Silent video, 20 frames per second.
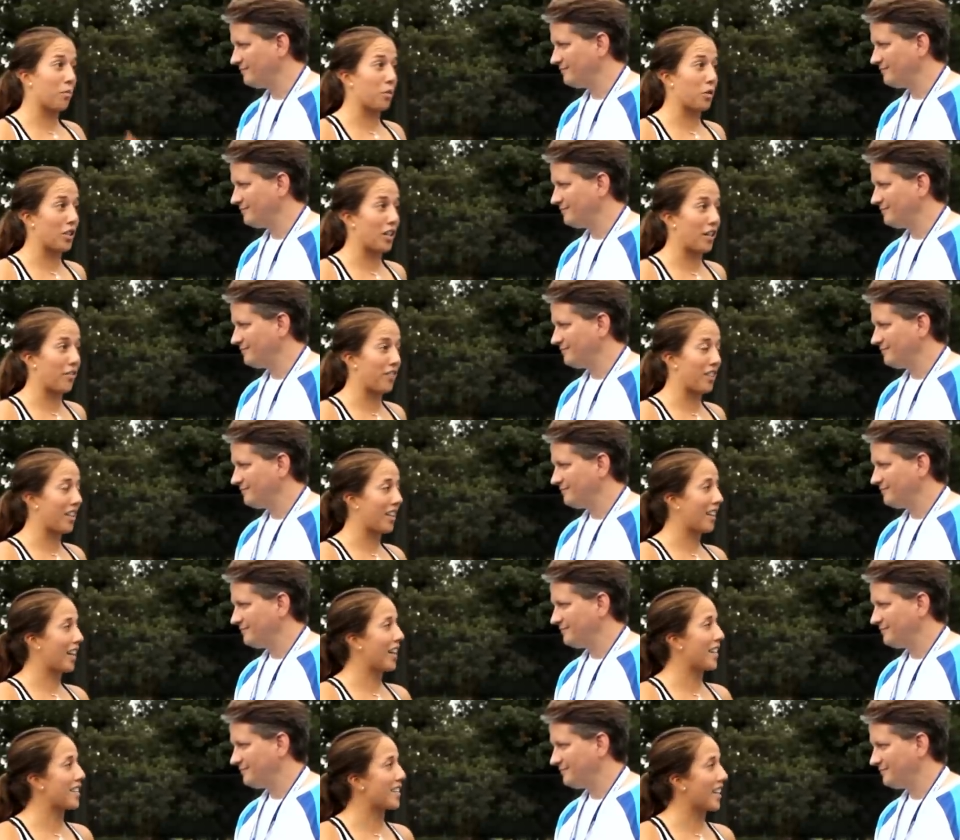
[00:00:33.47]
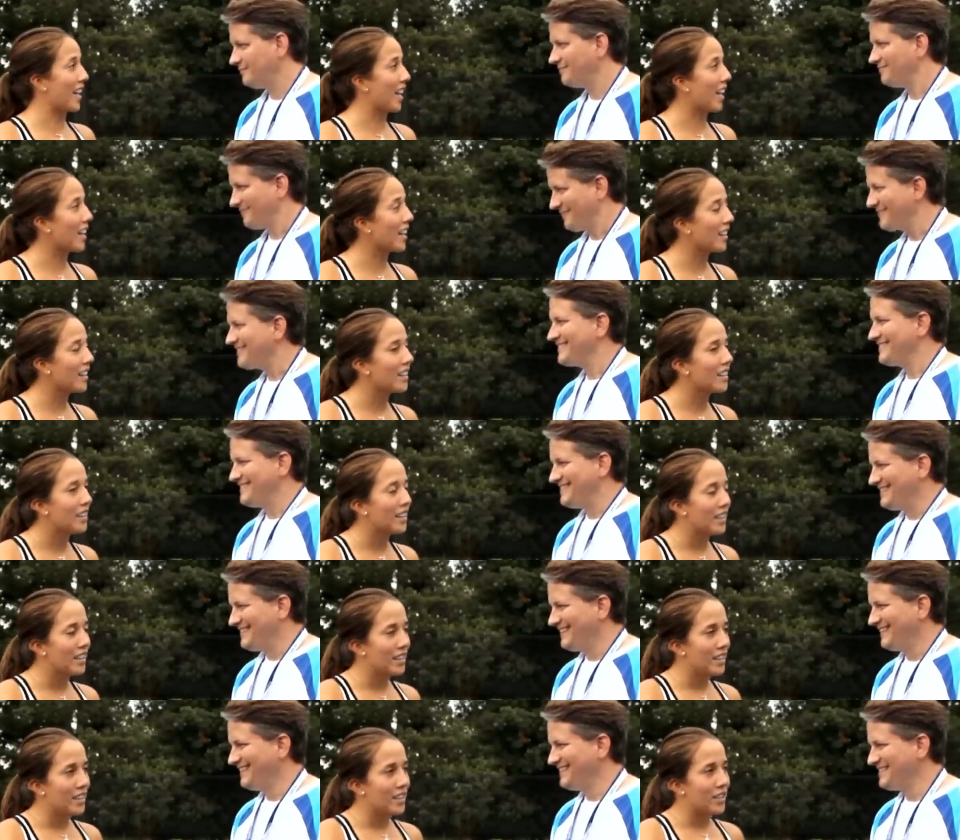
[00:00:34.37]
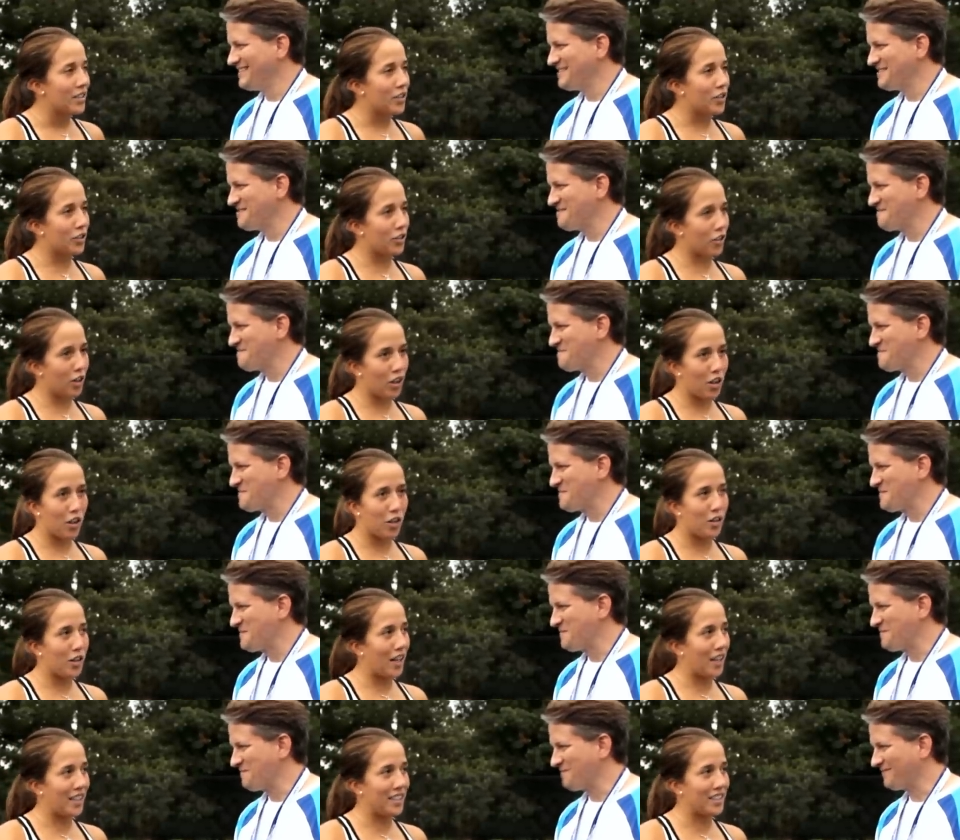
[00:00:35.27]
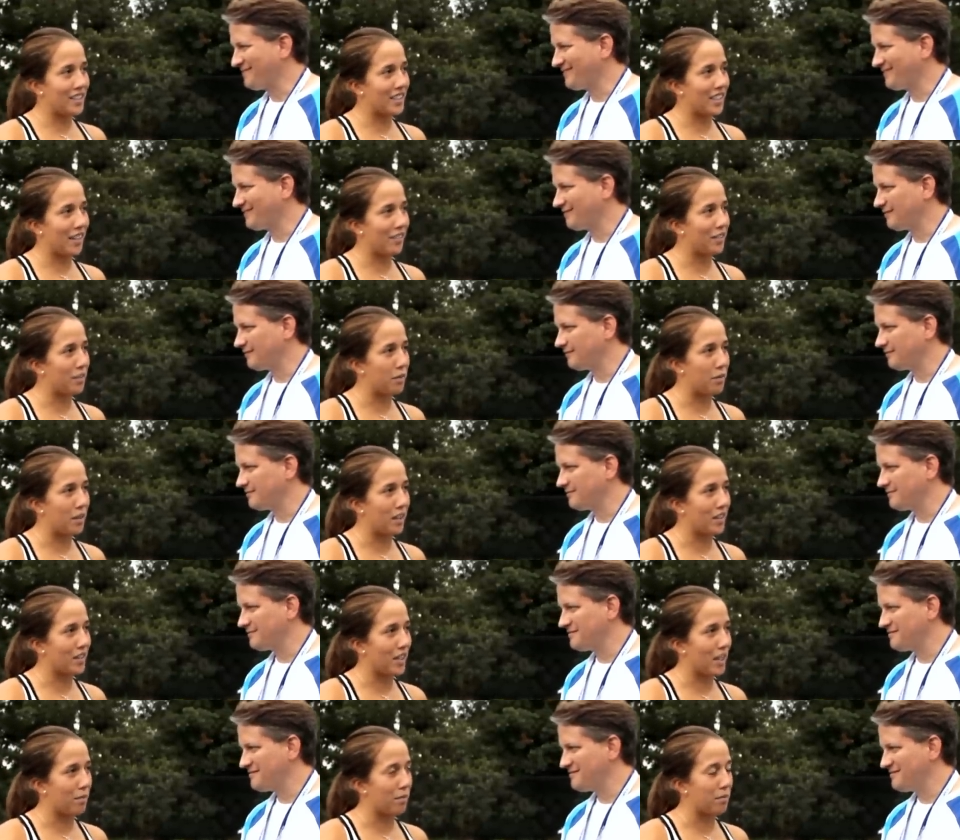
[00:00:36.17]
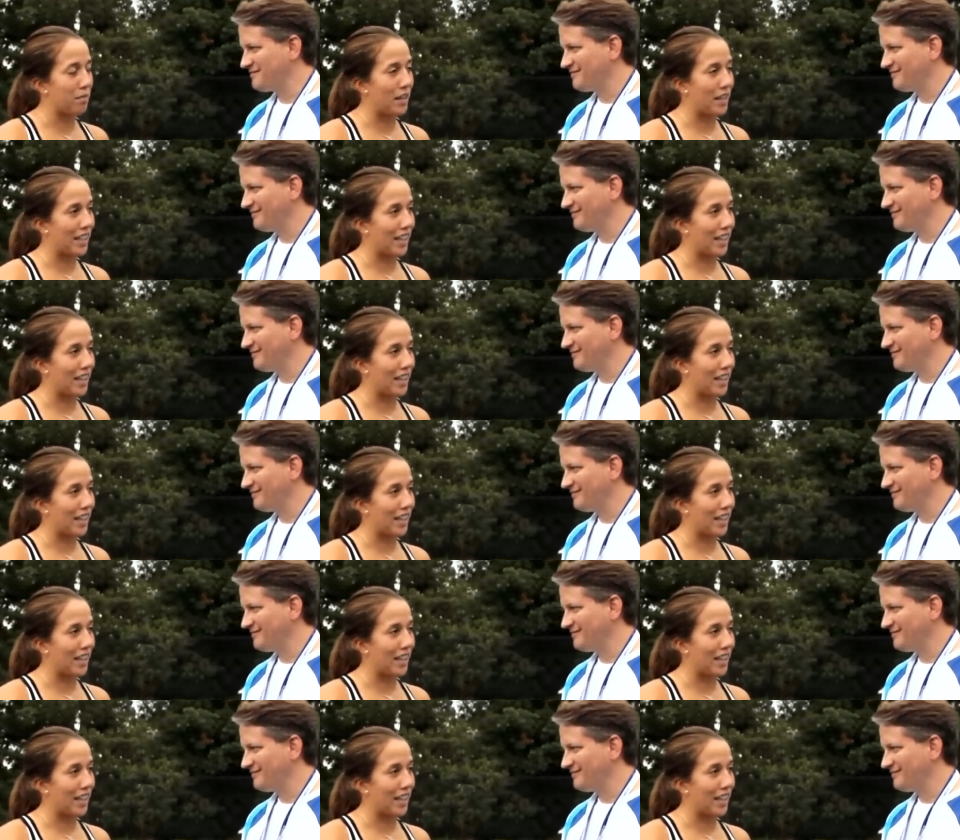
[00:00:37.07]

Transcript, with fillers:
Speaker 1: to almost everything I say. So I just have to be on top of